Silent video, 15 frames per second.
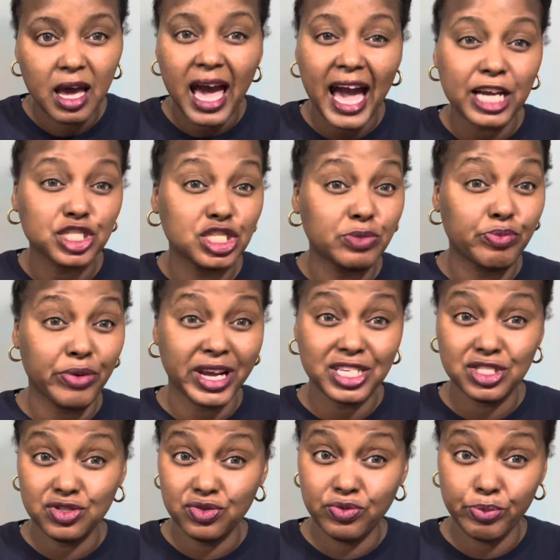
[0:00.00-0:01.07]
actually
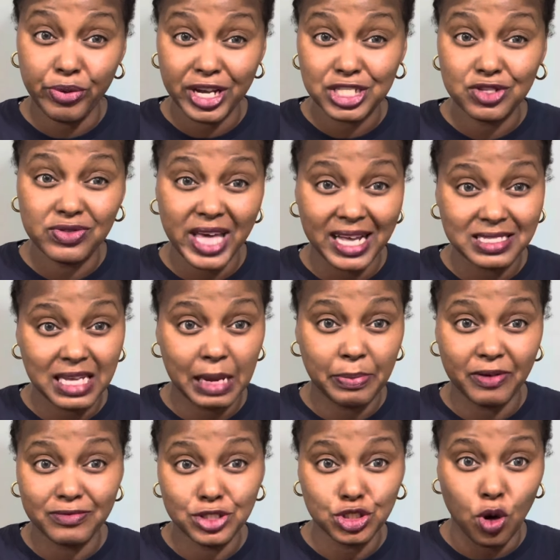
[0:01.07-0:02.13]
brings you that type
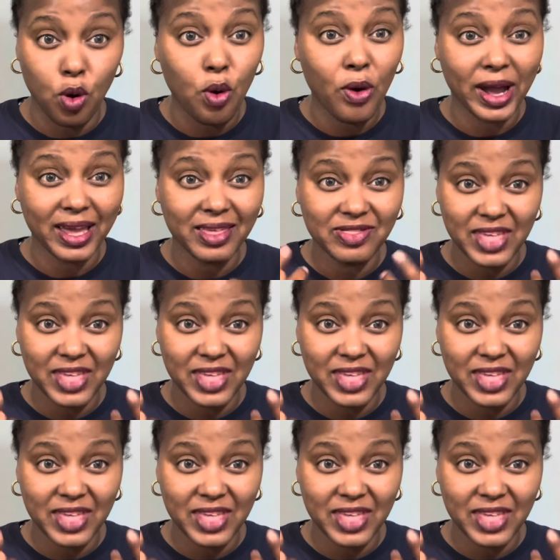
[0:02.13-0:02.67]
of joy.